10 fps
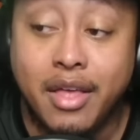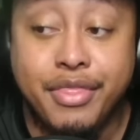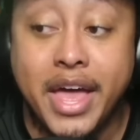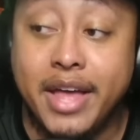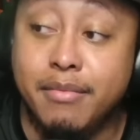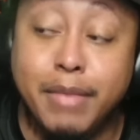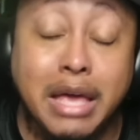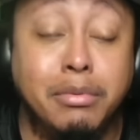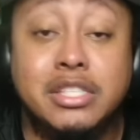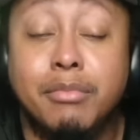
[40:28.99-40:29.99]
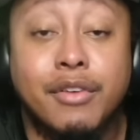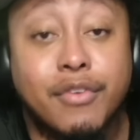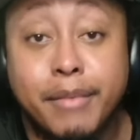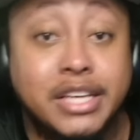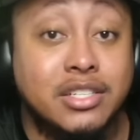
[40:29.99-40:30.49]
that maybe some some
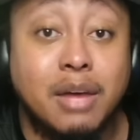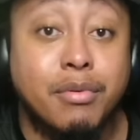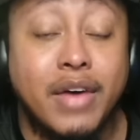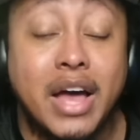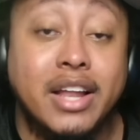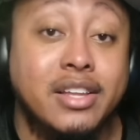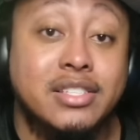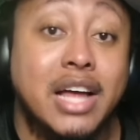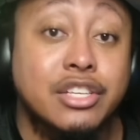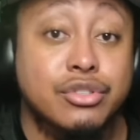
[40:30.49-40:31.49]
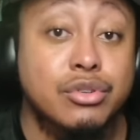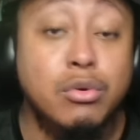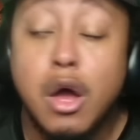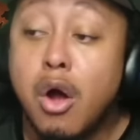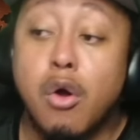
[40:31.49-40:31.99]
information I provided is not true,
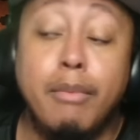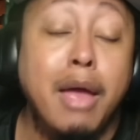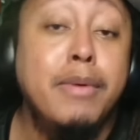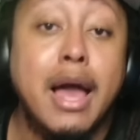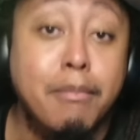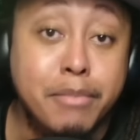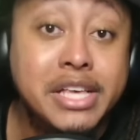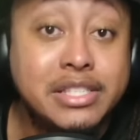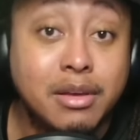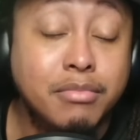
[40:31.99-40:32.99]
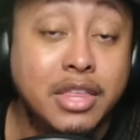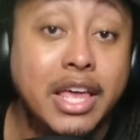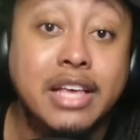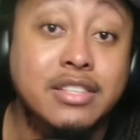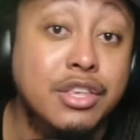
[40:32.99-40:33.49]
or maybe I missed some
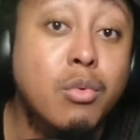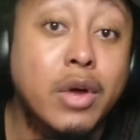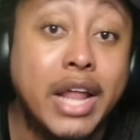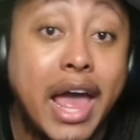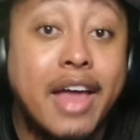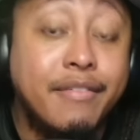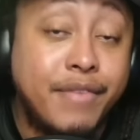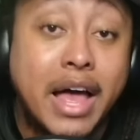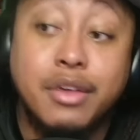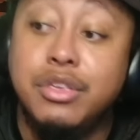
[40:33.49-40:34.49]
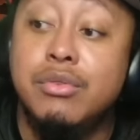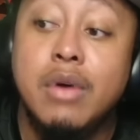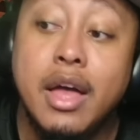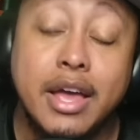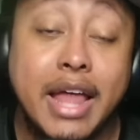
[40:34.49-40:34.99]
things and you want to add value
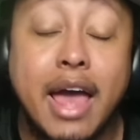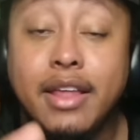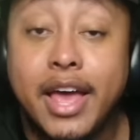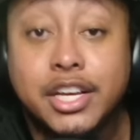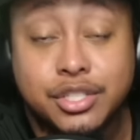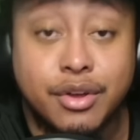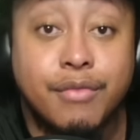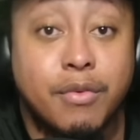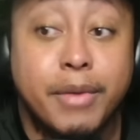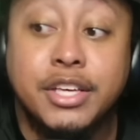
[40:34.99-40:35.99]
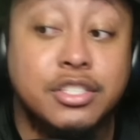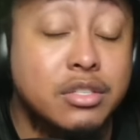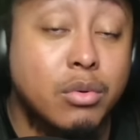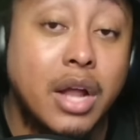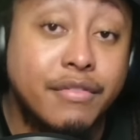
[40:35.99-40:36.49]
and add extra information
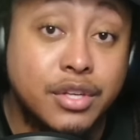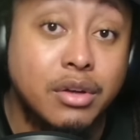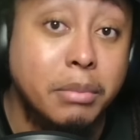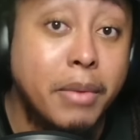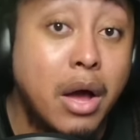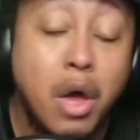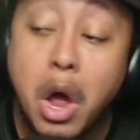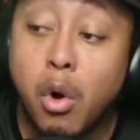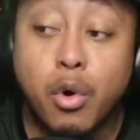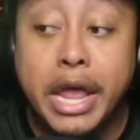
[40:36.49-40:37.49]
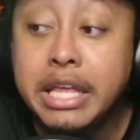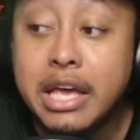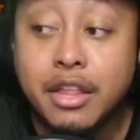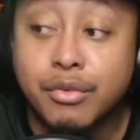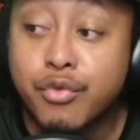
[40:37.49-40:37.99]
to what I've talked about, or any
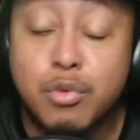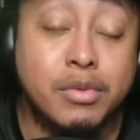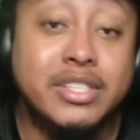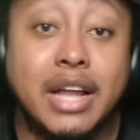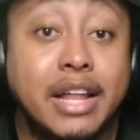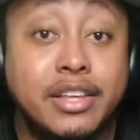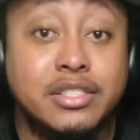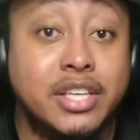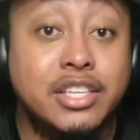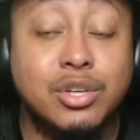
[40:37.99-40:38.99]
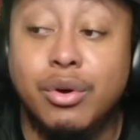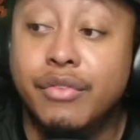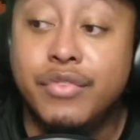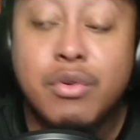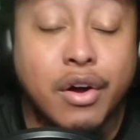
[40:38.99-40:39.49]
other rumors that I didn't touch on.
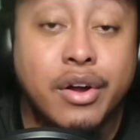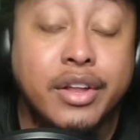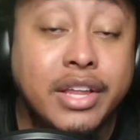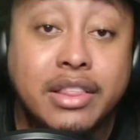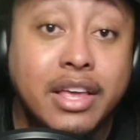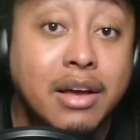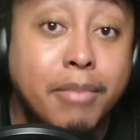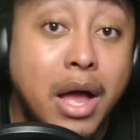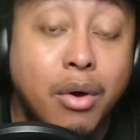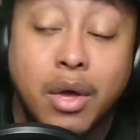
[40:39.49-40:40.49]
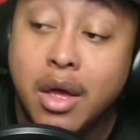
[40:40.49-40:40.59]
If you heard anything about,